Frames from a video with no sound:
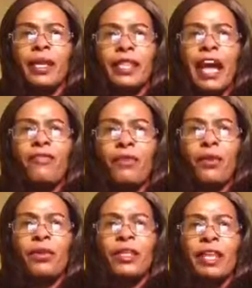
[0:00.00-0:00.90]

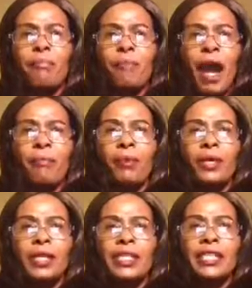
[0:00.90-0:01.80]
Therefore, the Bible
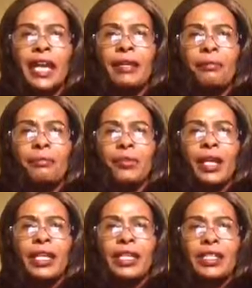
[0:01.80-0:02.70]
is saying,
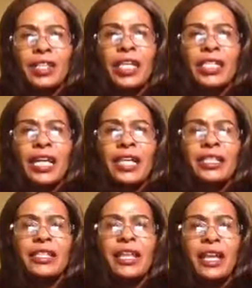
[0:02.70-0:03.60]

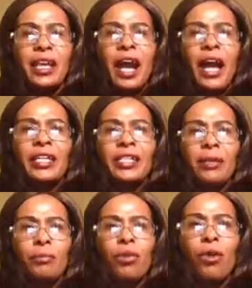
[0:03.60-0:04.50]
Jesus, uh, in the
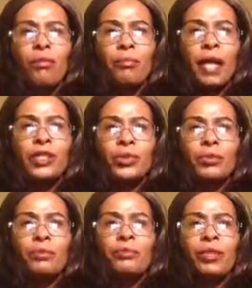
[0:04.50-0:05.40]
book of Matthew